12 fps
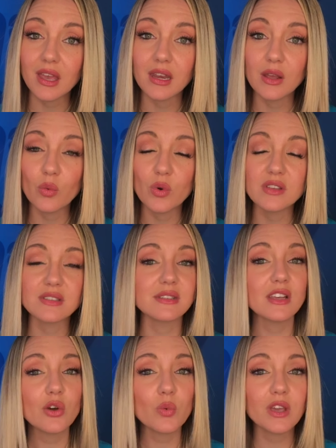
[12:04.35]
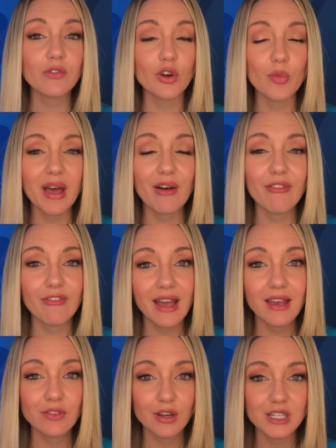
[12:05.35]
And it was a single week for about
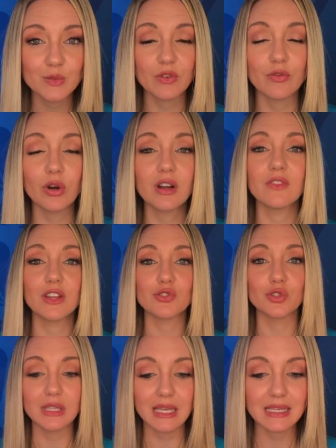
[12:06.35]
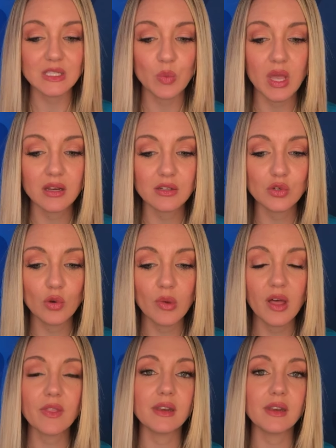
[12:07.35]
five years before it eventually expanded to a month.